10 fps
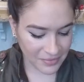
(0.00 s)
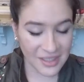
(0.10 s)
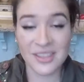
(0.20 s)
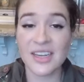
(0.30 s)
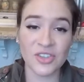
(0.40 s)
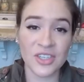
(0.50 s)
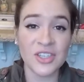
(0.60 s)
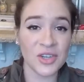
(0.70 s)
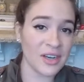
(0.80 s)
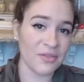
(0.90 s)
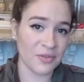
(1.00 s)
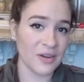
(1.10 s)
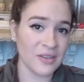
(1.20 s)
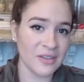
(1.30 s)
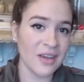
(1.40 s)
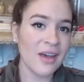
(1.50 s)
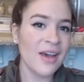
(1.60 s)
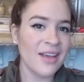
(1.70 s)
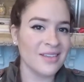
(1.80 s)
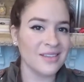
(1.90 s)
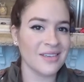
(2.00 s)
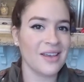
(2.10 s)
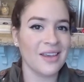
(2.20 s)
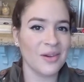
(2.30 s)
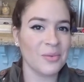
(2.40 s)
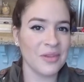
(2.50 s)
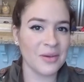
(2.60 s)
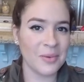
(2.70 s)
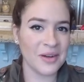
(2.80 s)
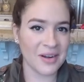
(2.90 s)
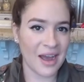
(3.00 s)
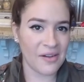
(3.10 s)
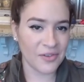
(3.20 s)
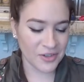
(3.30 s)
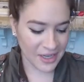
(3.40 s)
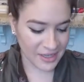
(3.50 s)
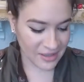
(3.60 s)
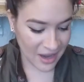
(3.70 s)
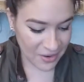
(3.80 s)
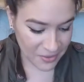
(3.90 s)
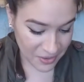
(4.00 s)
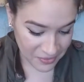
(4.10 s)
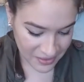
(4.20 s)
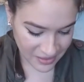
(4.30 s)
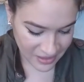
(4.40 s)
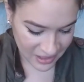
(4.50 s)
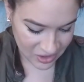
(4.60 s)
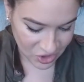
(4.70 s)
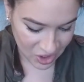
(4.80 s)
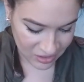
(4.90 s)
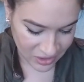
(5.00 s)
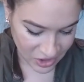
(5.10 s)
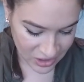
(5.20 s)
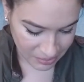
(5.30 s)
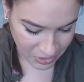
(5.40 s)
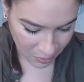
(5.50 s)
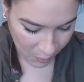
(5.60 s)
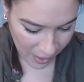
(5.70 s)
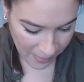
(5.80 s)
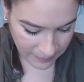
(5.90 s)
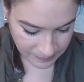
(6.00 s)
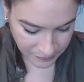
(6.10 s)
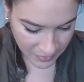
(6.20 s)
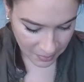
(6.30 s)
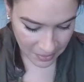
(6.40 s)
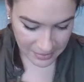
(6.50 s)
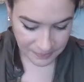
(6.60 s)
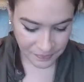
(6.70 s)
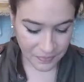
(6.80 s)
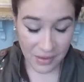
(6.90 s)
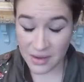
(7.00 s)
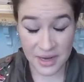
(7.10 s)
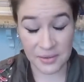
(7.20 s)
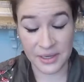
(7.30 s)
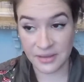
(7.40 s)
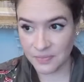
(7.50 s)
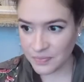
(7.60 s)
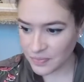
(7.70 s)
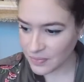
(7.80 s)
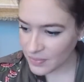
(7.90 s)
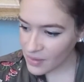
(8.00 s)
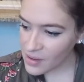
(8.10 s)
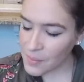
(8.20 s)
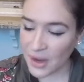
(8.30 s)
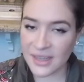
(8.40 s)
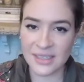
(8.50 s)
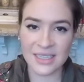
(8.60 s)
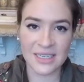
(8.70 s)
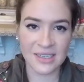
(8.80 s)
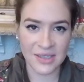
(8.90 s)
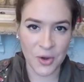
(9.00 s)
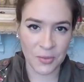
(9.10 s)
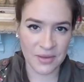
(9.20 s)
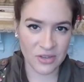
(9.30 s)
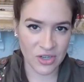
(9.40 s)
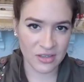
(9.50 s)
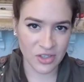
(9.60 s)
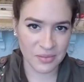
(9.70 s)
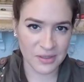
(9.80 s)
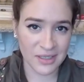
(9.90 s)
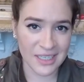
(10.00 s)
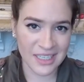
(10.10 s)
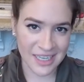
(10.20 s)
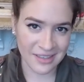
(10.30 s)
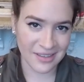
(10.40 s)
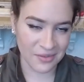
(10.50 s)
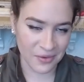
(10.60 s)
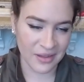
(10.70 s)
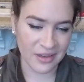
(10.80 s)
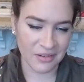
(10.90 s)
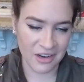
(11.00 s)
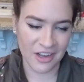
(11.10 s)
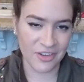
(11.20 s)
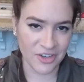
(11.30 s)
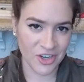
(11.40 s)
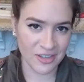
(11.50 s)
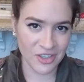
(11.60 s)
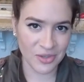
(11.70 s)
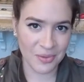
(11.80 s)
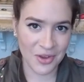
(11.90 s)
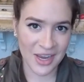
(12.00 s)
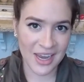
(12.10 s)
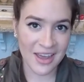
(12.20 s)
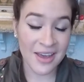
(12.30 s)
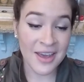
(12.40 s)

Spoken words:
It's actually good at first, and then it's got like a really weird aftertaste. I don't know if it's like the chocolate chips or what, but anyways, because it is an oatmeal chocolate chip cookie, it tastes different than a regular chocolate chip cookie.